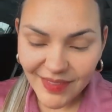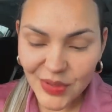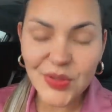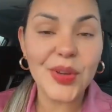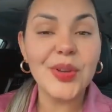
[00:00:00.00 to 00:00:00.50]

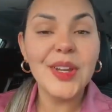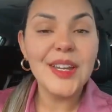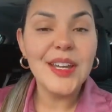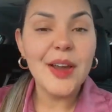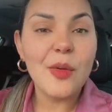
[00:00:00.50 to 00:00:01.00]
So
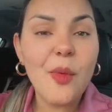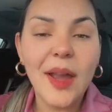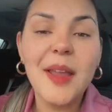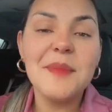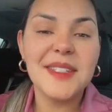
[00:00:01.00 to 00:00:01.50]

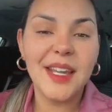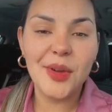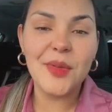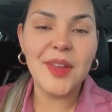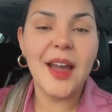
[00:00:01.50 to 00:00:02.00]
why I'm saying
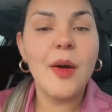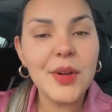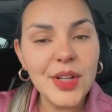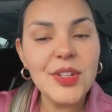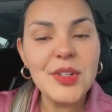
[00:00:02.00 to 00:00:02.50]
all that, I
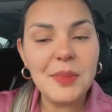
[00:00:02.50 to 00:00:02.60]
want you to